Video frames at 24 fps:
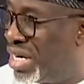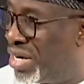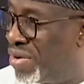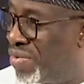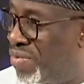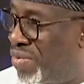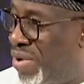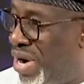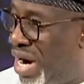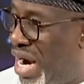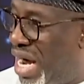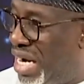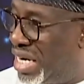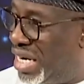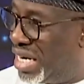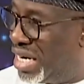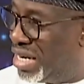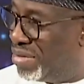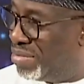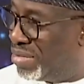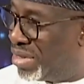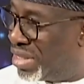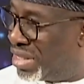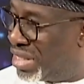Where are the
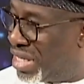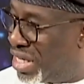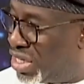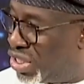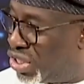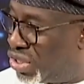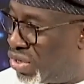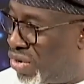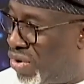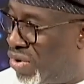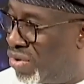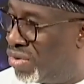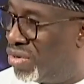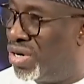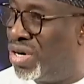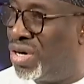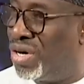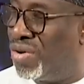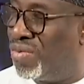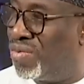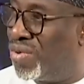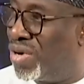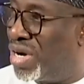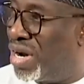limitations?
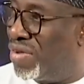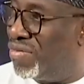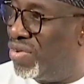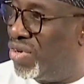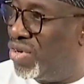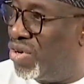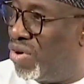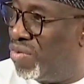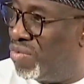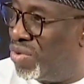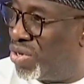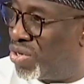What have you done with